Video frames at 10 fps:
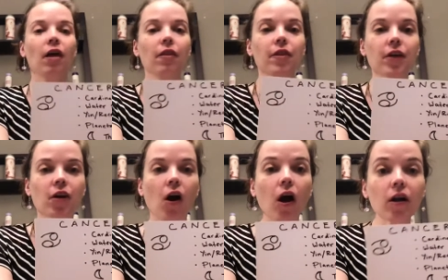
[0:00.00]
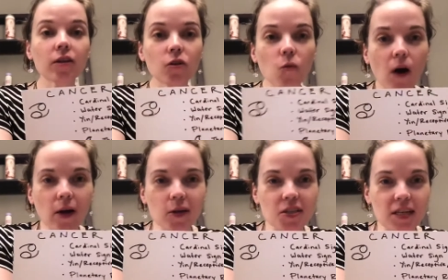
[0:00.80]
The cardinal
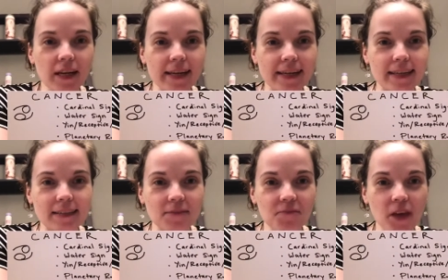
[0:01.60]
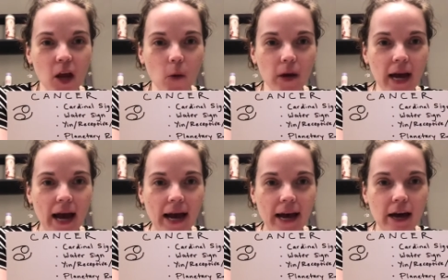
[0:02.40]
water sign. Here we
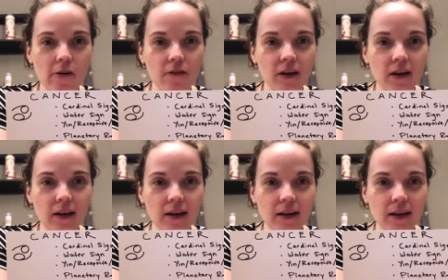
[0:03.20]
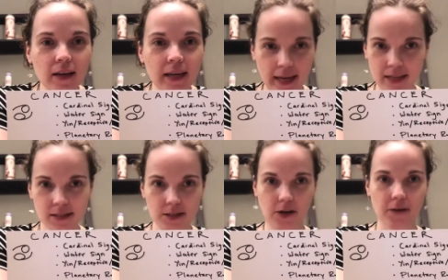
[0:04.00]
have
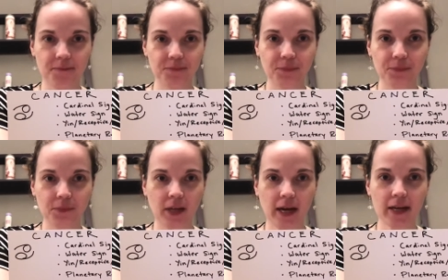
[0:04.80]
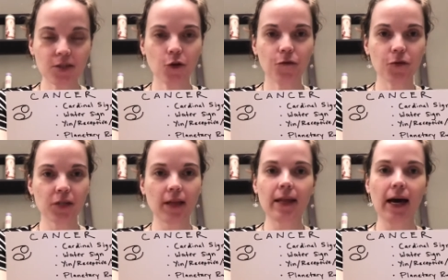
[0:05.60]
Cancer. Okay, so if you
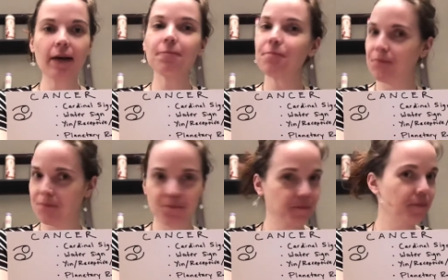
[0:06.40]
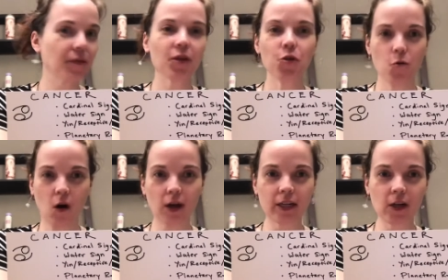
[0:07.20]
said that, you
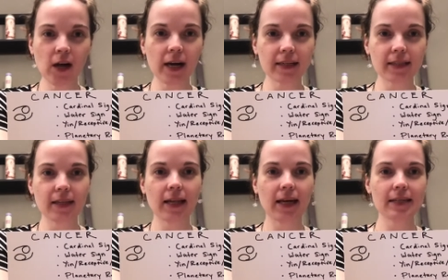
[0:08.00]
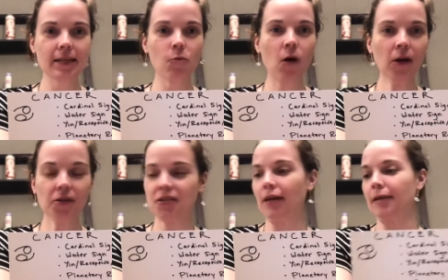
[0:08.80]
are correct. That is a water
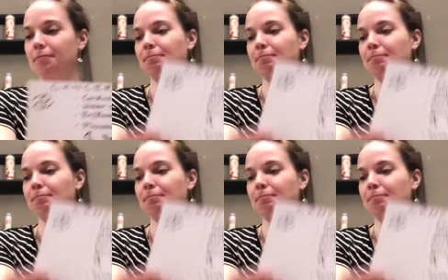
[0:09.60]
sign.